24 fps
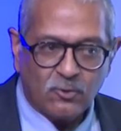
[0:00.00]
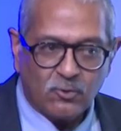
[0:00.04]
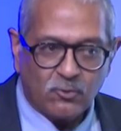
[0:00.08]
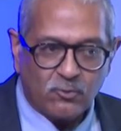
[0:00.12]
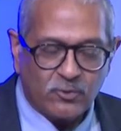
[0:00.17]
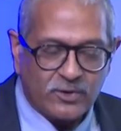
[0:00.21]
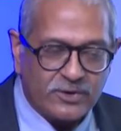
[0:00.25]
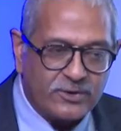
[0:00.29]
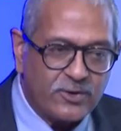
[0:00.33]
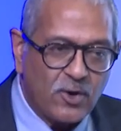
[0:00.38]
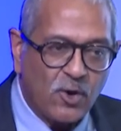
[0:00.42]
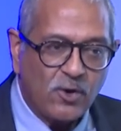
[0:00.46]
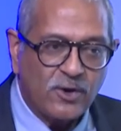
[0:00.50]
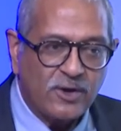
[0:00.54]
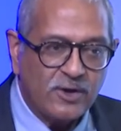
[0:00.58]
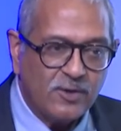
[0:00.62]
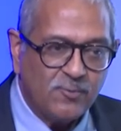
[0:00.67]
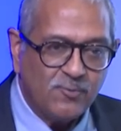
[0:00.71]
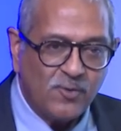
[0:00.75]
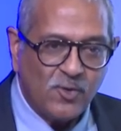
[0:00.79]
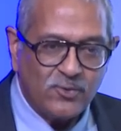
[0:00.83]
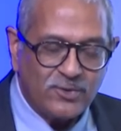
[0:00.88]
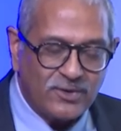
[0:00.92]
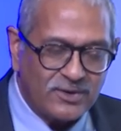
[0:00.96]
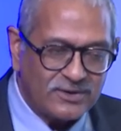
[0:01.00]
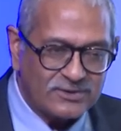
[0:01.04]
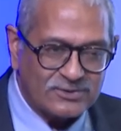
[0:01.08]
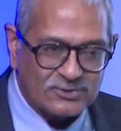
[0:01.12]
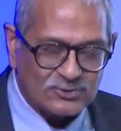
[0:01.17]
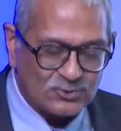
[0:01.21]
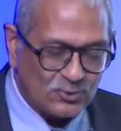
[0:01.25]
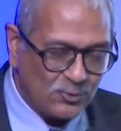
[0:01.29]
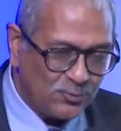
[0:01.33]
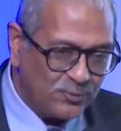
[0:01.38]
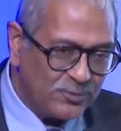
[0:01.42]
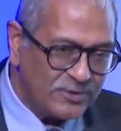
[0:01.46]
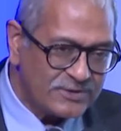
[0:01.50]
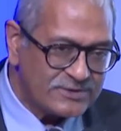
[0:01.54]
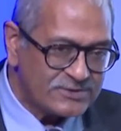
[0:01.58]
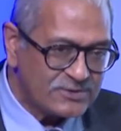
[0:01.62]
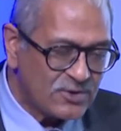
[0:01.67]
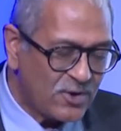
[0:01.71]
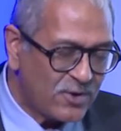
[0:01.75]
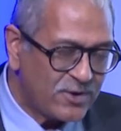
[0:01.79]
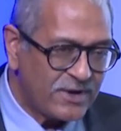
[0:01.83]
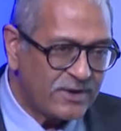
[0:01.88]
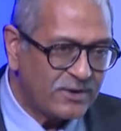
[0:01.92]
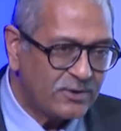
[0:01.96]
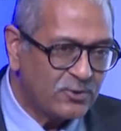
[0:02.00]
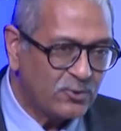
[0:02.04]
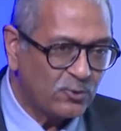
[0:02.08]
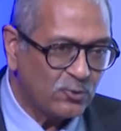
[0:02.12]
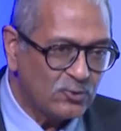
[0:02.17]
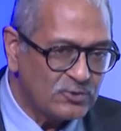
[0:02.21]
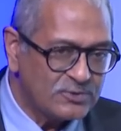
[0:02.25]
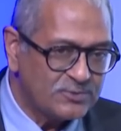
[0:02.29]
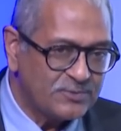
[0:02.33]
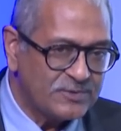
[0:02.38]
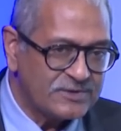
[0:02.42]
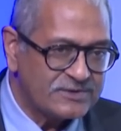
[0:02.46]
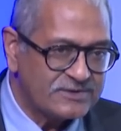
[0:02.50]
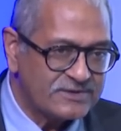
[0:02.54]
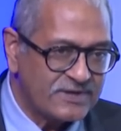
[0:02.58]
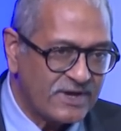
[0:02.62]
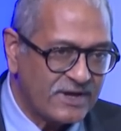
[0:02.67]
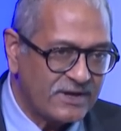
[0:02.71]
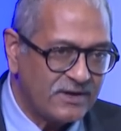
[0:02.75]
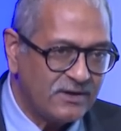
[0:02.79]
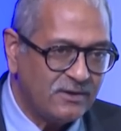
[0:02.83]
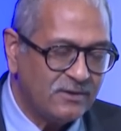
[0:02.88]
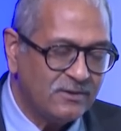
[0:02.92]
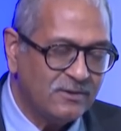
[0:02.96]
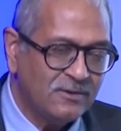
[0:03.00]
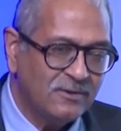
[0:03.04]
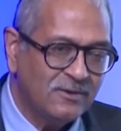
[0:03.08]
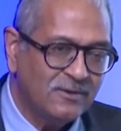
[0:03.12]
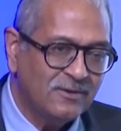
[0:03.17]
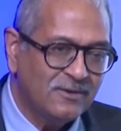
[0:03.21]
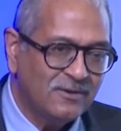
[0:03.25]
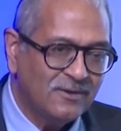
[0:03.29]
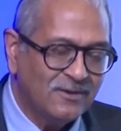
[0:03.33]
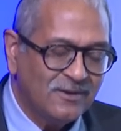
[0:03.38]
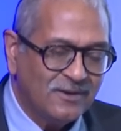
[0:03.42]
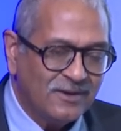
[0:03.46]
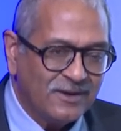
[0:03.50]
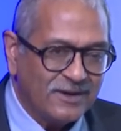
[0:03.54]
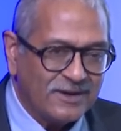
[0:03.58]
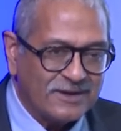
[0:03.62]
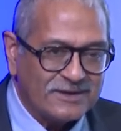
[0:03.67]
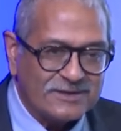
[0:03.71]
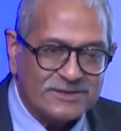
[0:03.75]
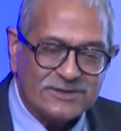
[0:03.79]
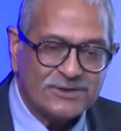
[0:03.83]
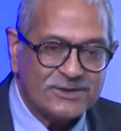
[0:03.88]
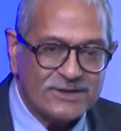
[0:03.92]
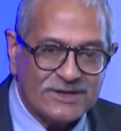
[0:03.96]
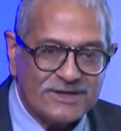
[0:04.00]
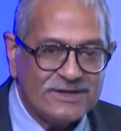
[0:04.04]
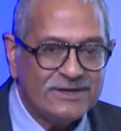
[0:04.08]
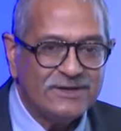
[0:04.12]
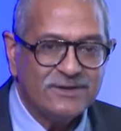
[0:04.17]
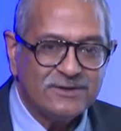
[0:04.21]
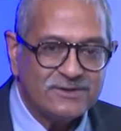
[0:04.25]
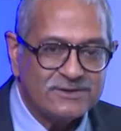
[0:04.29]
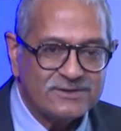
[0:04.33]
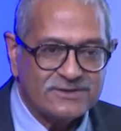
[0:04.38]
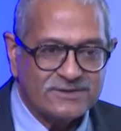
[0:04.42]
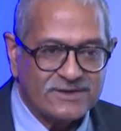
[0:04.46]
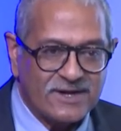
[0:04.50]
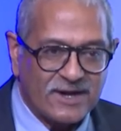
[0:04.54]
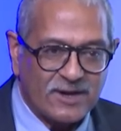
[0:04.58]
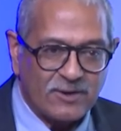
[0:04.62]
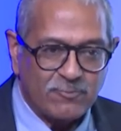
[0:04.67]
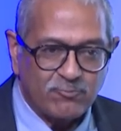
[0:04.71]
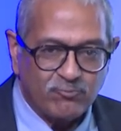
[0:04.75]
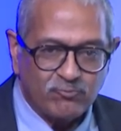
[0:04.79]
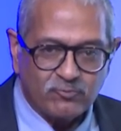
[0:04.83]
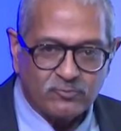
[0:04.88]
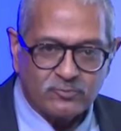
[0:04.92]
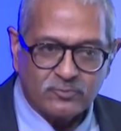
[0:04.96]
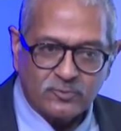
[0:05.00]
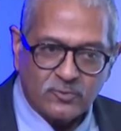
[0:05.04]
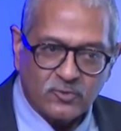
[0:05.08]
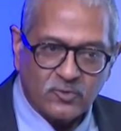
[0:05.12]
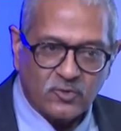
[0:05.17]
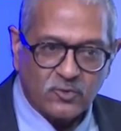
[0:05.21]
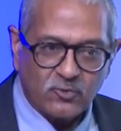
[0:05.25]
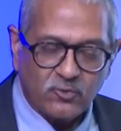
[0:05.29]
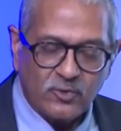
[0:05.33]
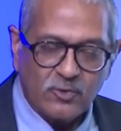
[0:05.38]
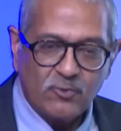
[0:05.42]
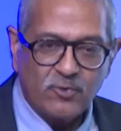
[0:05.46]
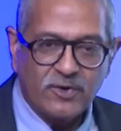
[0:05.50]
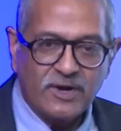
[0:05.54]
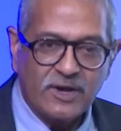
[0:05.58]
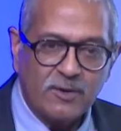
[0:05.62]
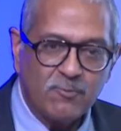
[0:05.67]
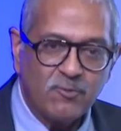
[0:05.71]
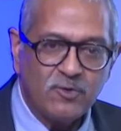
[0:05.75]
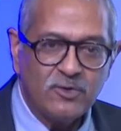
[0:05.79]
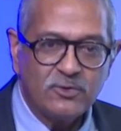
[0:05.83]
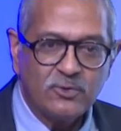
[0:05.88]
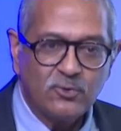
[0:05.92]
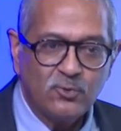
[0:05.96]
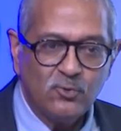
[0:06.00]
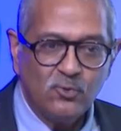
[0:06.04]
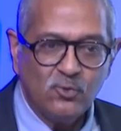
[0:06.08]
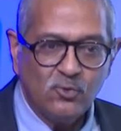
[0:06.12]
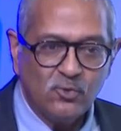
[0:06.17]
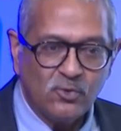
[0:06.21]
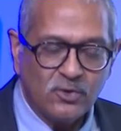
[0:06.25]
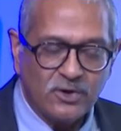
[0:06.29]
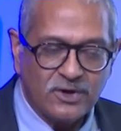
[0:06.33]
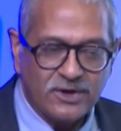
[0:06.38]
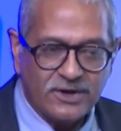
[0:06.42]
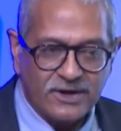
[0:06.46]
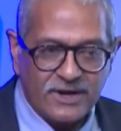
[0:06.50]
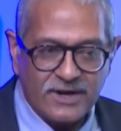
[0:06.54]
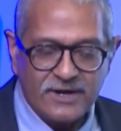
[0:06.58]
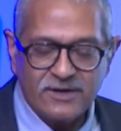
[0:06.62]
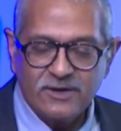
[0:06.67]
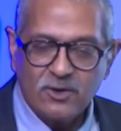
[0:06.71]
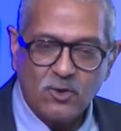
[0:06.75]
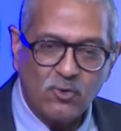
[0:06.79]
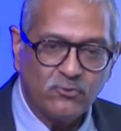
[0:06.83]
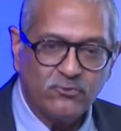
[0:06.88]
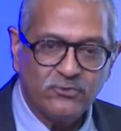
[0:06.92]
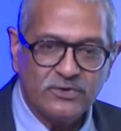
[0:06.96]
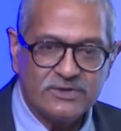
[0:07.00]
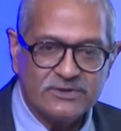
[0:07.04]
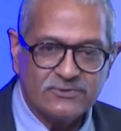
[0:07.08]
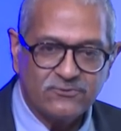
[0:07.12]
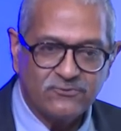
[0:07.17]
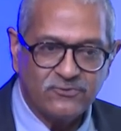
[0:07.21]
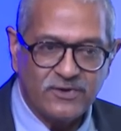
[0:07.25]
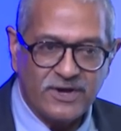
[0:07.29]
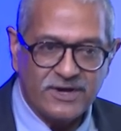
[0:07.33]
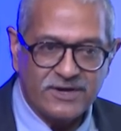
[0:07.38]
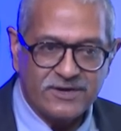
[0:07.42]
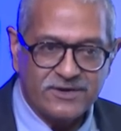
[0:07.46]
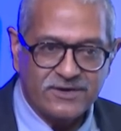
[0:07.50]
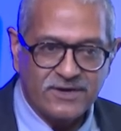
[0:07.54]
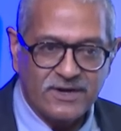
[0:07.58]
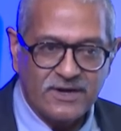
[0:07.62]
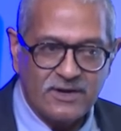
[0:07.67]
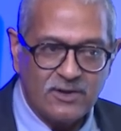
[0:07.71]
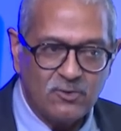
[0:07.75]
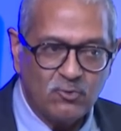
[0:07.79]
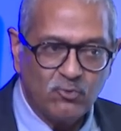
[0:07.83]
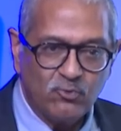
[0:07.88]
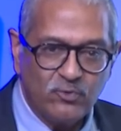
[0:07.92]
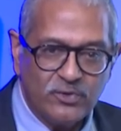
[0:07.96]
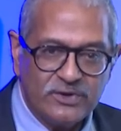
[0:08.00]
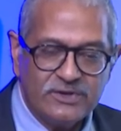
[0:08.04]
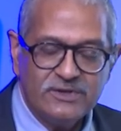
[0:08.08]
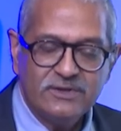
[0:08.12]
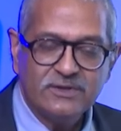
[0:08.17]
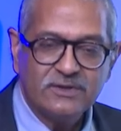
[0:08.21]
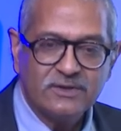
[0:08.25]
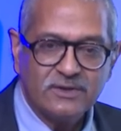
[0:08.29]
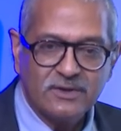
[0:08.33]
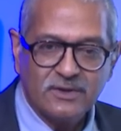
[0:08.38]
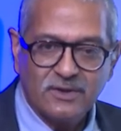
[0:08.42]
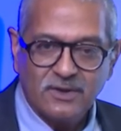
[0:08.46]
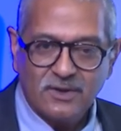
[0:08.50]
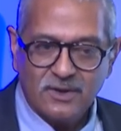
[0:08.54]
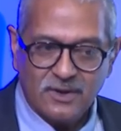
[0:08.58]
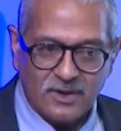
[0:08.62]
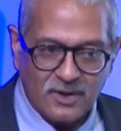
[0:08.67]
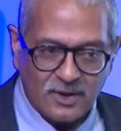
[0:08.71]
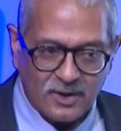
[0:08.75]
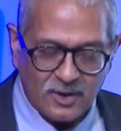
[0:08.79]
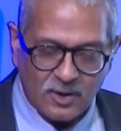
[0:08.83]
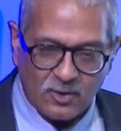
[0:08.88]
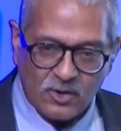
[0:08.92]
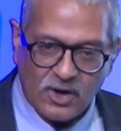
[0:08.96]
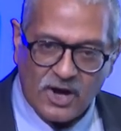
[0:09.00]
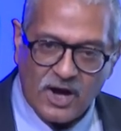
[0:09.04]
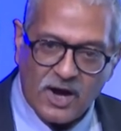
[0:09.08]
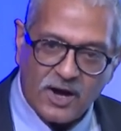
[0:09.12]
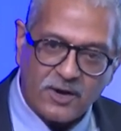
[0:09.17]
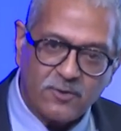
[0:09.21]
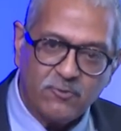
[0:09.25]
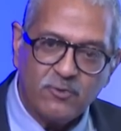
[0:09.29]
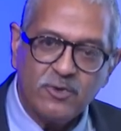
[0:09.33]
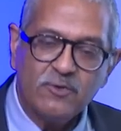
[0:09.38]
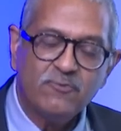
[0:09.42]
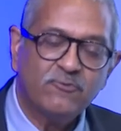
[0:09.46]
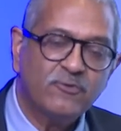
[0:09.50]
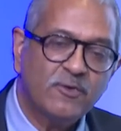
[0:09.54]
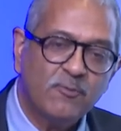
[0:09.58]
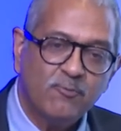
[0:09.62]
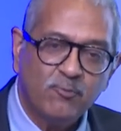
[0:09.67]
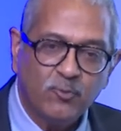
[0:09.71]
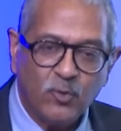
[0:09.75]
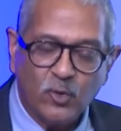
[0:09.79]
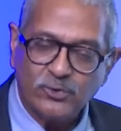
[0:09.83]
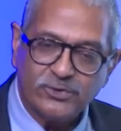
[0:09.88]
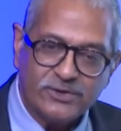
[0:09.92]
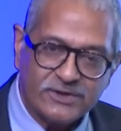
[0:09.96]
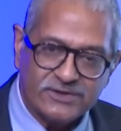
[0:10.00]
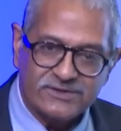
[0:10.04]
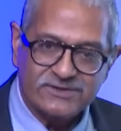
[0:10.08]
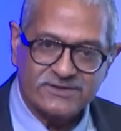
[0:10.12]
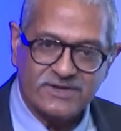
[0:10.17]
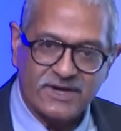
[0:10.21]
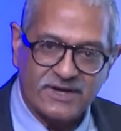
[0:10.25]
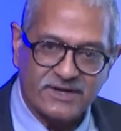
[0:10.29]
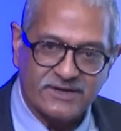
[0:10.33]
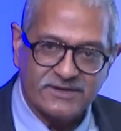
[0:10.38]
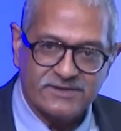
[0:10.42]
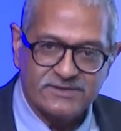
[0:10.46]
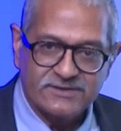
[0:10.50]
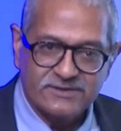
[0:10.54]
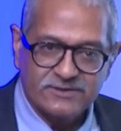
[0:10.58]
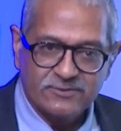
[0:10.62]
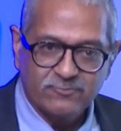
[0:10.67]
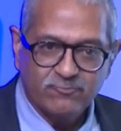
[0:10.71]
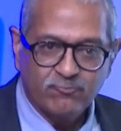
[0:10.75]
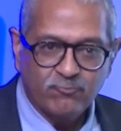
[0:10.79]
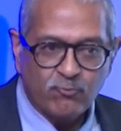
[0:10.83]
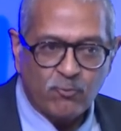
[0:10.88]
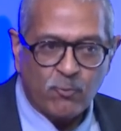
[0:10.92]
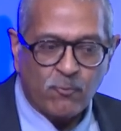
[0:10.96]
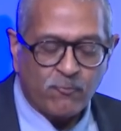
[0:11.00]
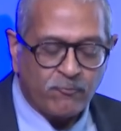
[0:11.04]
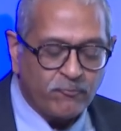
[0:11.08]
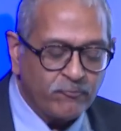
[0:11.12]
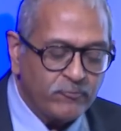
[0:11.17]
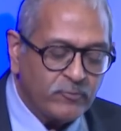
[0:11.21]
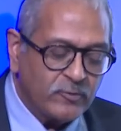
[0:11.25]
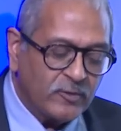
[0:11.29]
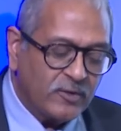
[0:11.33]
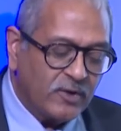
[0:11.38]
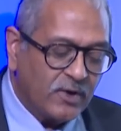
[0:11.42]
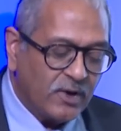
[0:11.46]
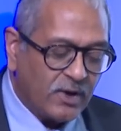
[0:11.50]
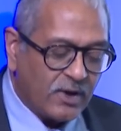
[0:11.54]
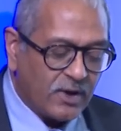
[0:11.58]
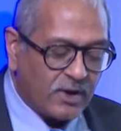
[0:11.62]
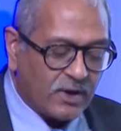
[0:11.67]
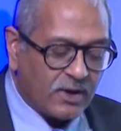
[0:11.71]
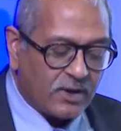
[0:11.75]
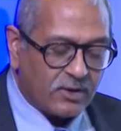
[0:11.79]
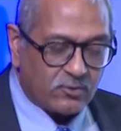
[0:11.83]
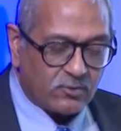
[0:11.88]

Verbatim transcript: We are talking about a supersonic cruise missile. In three years' time, we were able to create our first flight trial with hardware from both the sides. Uh,